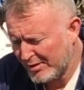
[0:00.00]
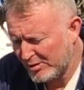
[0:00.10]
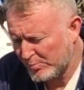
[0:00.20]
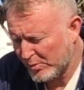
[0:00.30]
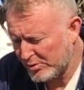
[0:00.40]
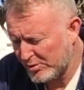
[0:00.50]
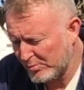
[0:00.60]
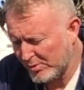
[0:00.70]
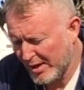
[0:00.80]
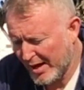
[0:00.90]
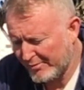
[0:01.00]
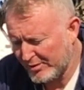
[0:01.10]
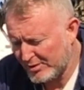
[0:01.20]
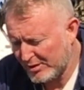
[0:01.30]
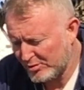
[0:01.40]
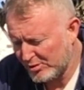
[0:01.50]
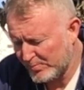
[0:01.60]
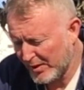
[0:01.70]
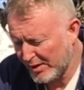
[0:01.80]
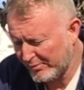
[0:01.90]
this person will have an attention
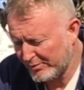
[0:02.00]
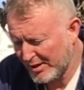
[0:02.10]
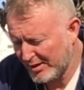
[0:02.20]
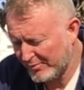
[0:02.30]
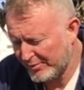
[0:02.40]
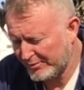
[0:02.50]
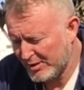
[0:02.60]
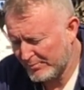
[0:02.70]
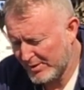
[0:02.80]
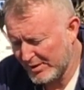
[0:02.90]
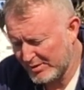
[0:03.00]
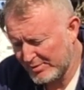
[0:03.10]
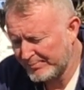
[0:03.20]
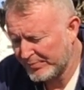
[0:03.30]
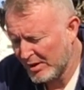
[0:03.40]
span of 10 to 15 minutes.